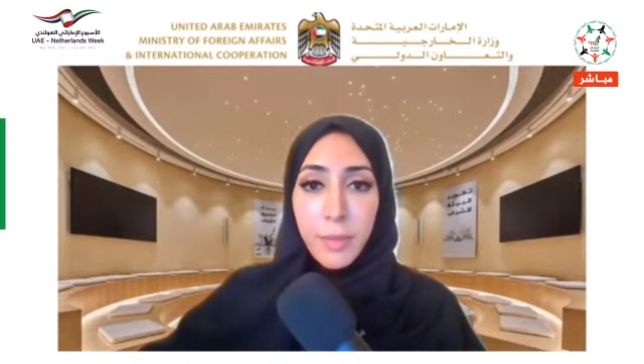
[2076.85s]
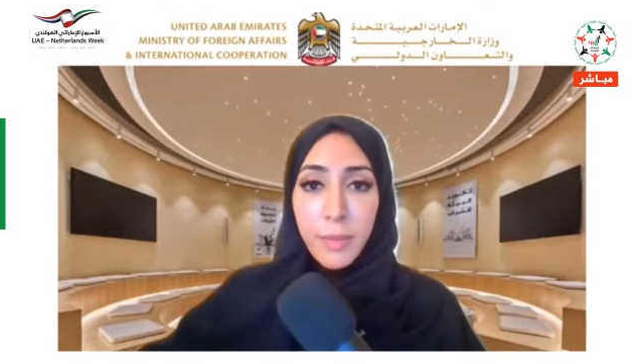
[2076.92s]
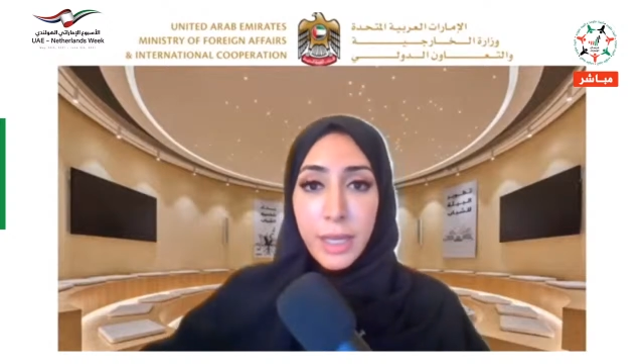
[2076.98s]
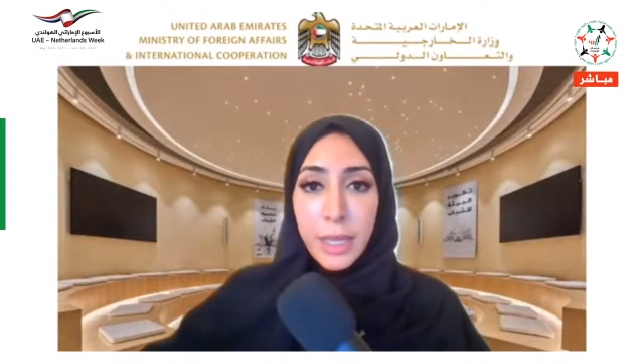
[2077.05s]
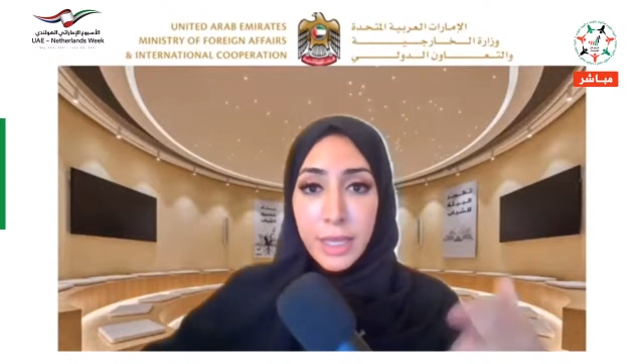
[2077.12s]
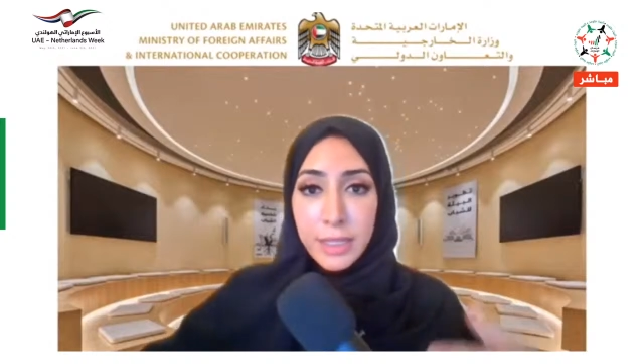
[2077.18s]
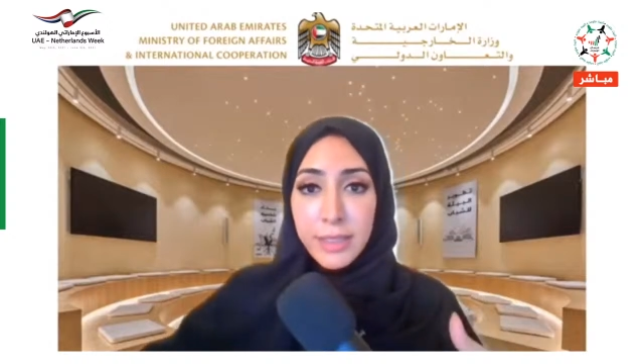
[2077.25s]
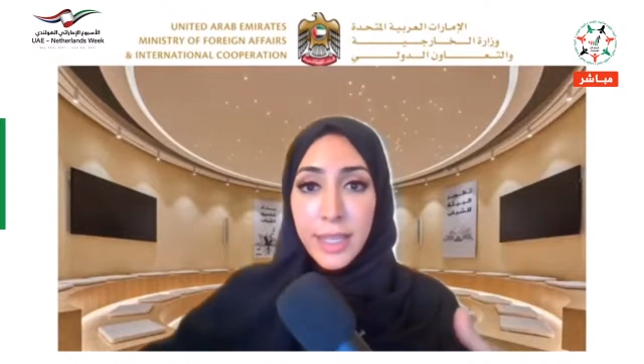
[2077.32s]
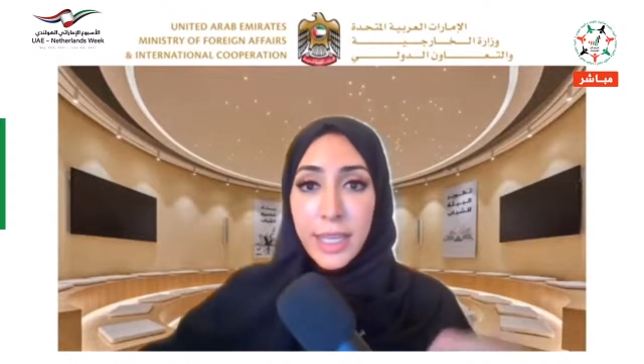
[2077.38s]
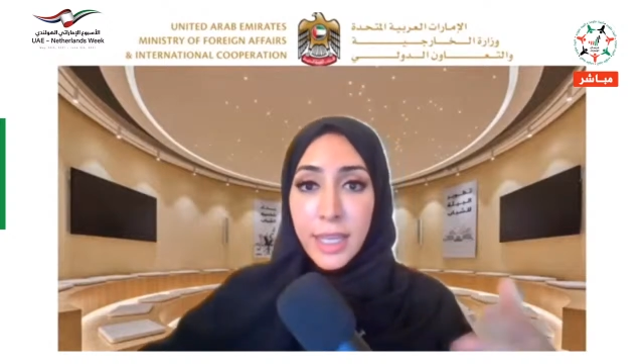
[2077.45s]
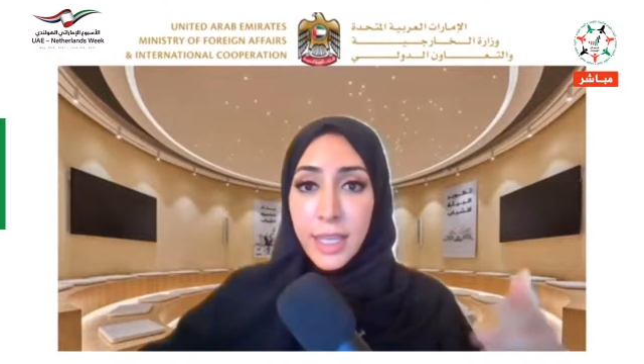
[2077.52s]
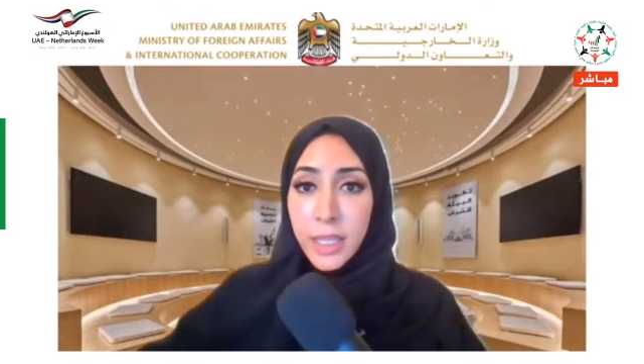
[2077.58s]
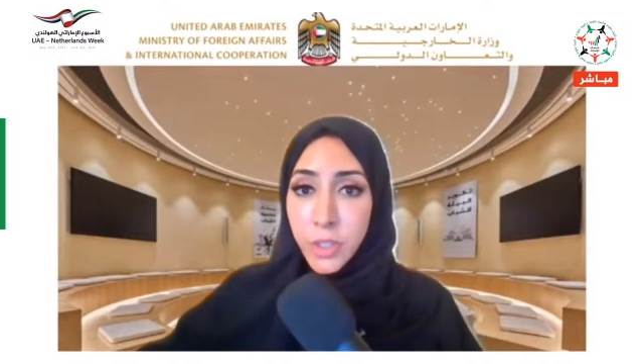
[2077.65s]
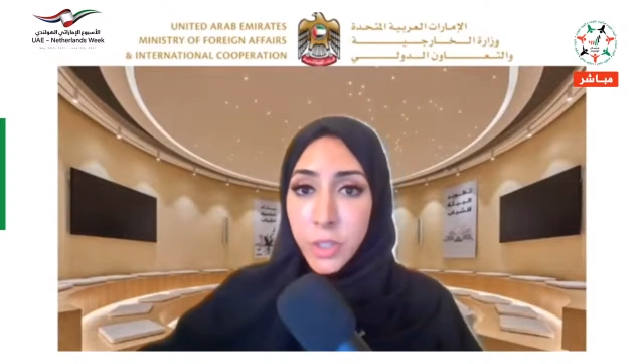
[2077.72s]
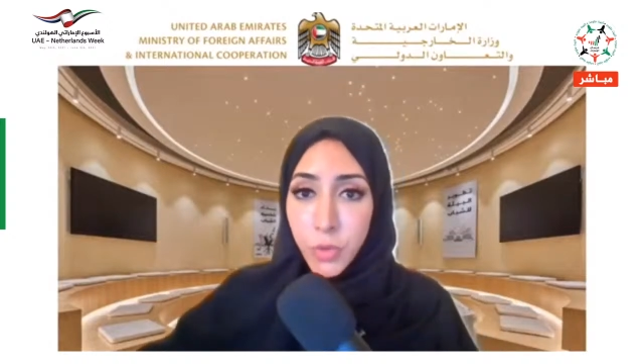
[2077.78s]
coming and
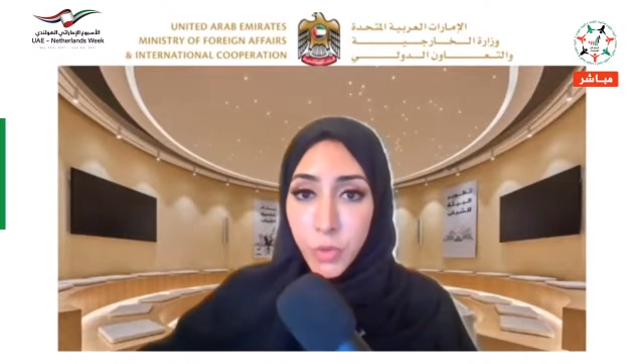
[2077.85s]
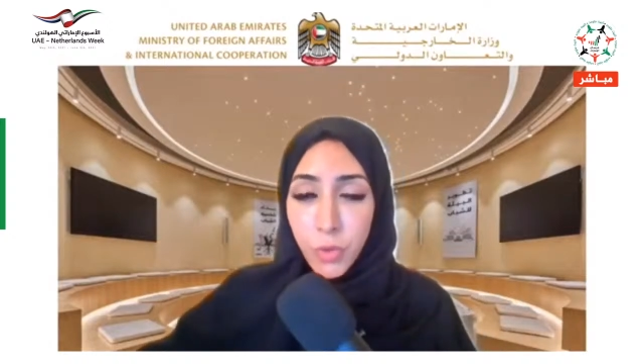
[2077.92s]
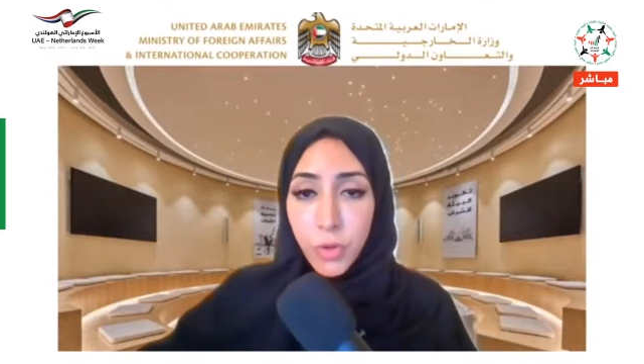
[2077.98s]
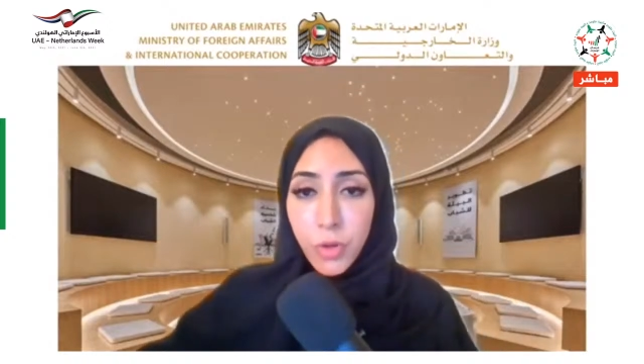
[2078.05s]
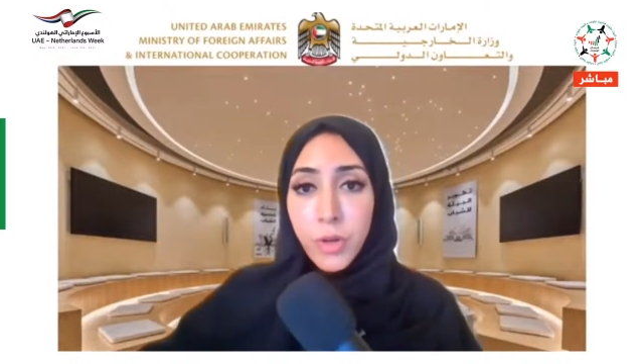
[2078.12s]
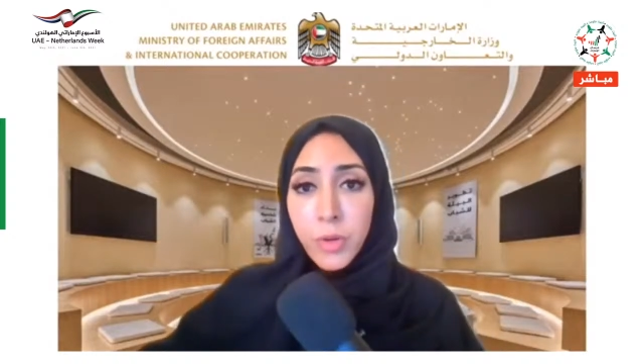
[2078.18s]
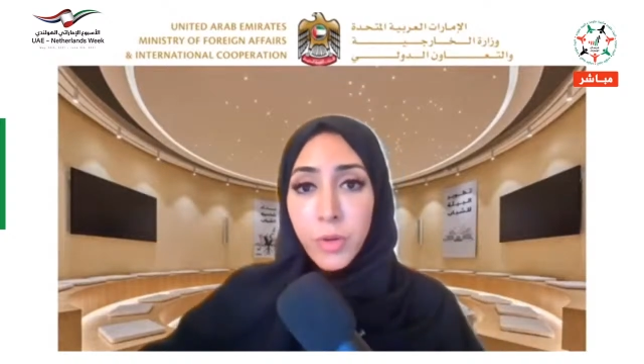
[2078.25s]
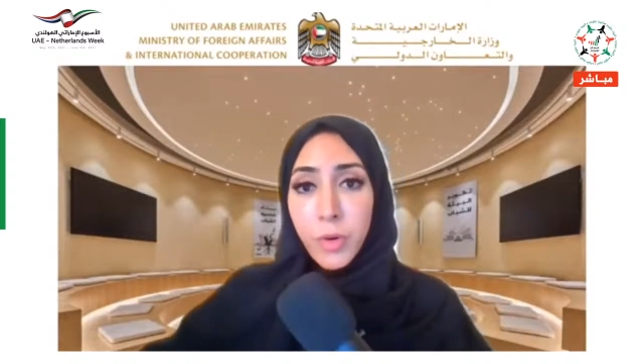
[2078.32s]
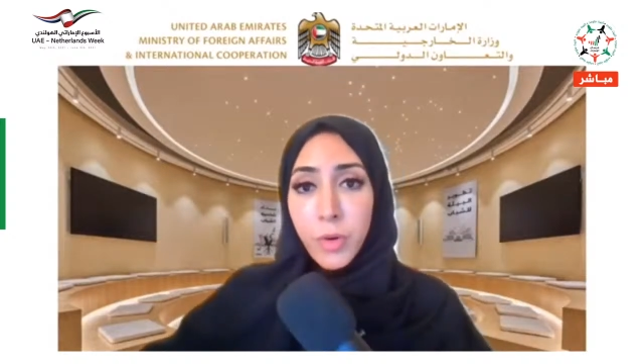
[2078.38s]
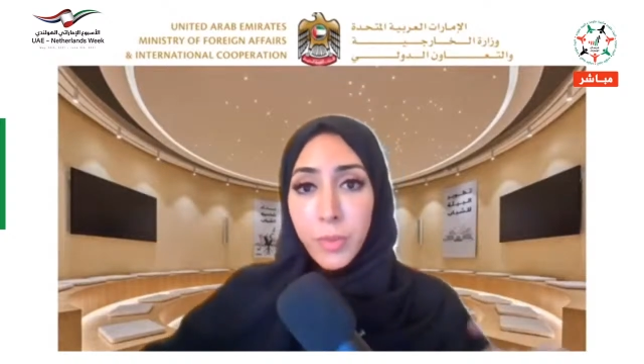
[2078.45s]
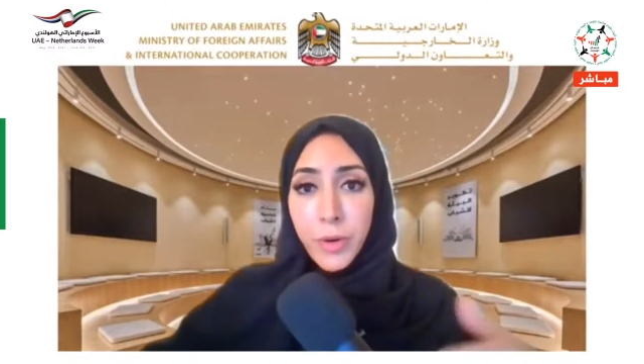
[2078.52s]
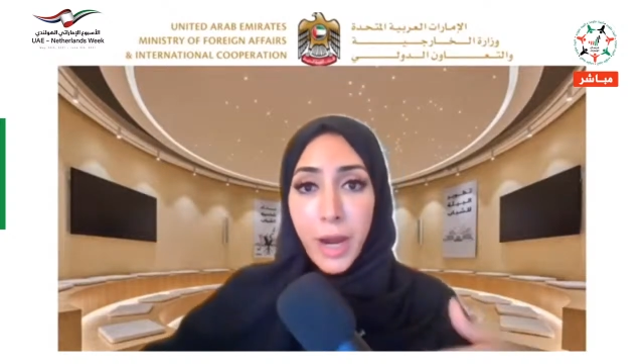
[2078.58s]
staying in a dorm or